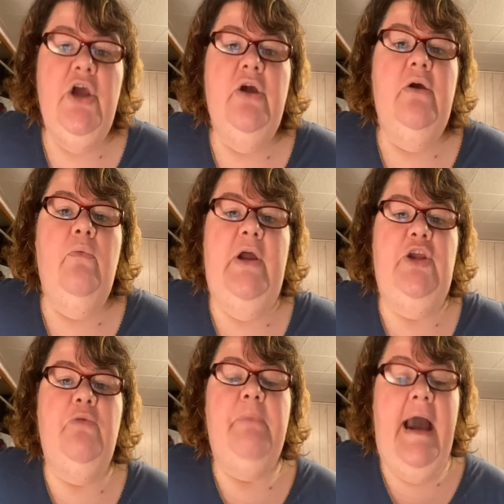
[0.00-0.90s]
when
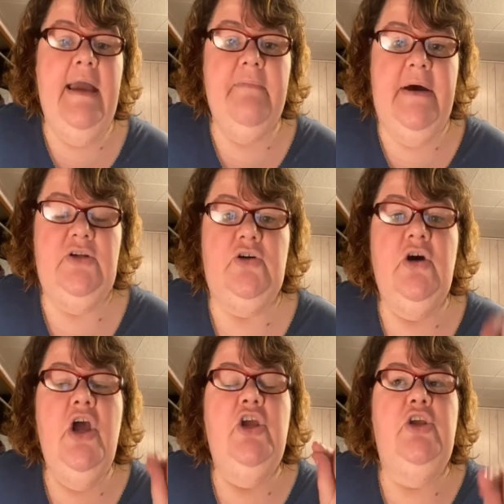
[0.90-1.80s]
you buy a bundle,
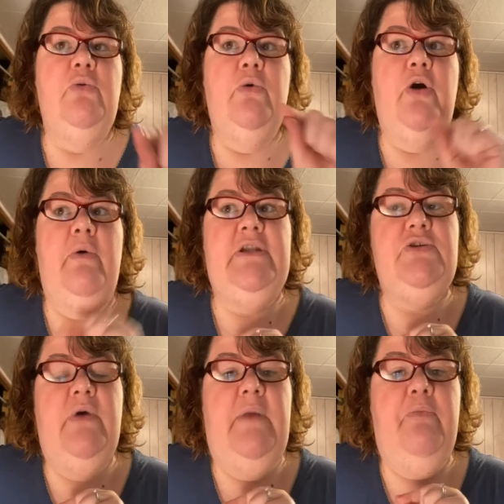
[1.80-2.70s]
you will go
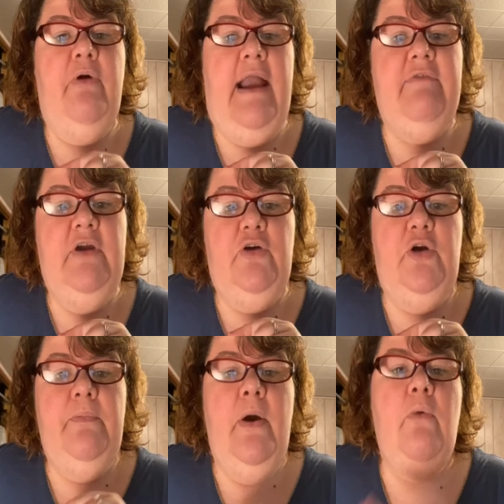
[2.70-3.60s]
into a private
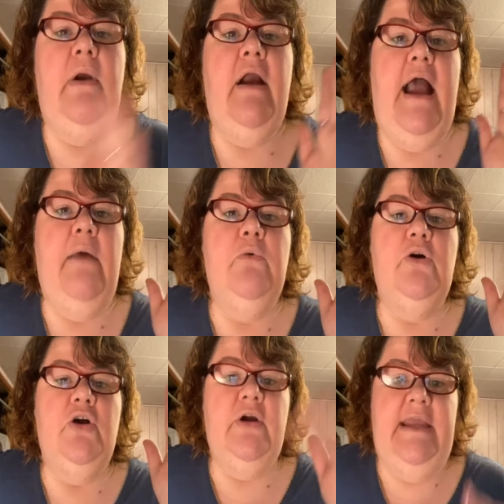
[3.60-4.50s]
group where I will
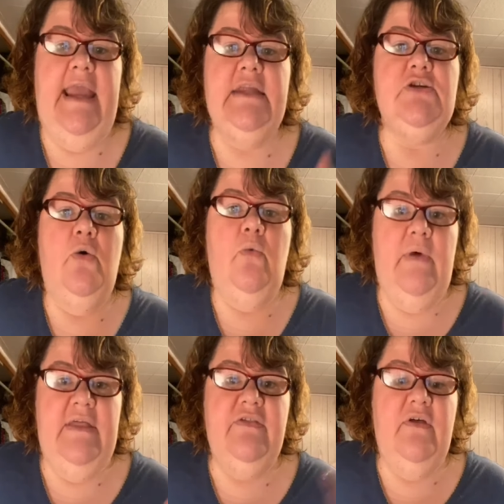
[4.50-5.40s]
create
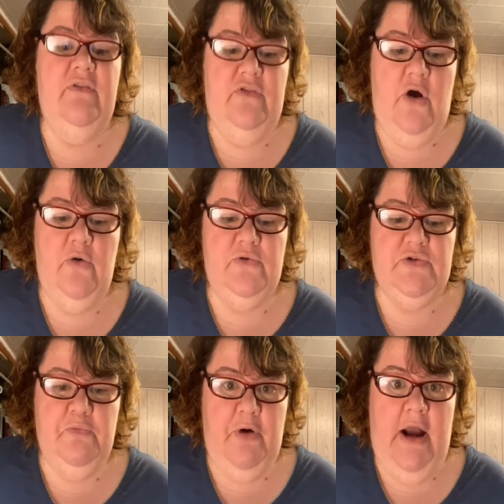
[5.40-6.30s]
with those
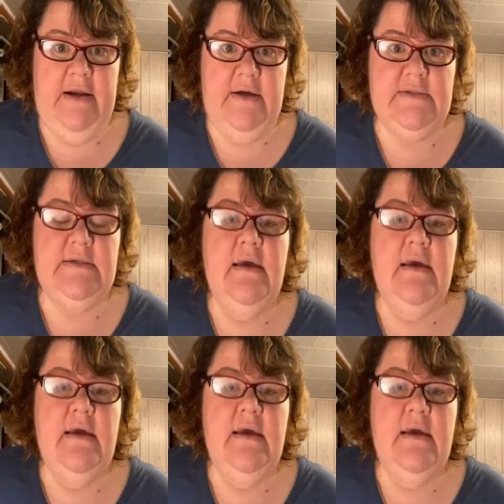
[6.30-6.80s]
products.